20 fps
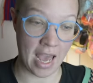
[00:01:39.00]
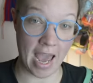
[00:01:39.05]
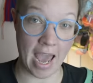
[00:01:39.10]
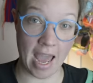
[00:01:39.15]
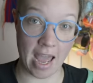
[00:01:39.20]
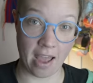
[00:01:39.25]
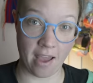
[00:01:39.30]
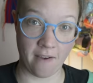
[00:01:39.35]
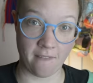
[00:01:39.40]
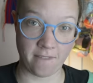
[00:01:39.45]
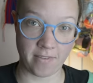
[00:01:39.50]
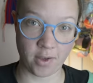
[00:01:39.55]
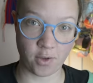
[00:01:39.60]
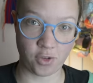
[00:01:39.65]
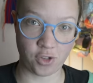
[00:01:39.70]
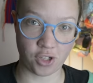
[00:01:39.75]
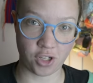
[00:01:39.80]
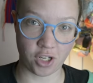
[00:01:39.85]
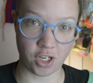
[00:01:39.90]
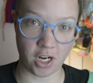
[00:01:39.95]
Hey,
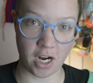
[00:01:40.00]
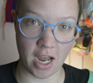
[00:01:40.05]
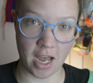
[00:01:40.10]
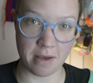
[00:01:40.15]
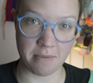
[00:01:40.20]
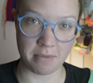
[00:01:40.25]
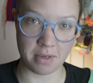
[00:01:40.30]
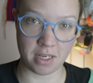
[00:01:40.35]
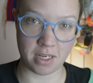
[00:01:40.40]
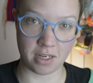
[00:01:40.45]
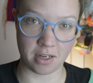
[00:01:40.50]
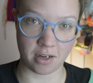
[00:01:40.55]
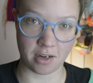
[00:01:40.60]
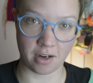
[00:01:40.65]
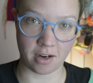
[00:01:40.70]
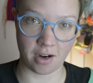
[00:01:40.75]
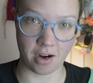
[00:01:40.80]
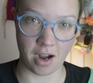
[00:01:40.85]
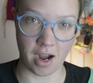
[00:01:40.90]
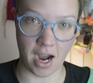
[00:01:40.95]
Future M
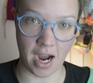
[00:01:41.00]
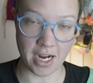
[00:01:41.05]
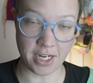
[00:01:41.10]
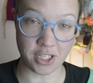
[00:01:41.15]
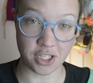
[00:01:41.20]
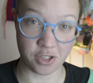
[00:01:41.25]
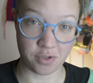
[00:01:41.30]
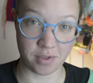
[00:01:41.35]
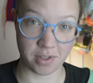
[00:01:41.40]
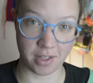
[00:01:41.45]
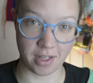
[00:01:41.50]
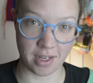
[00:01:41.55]
here. I just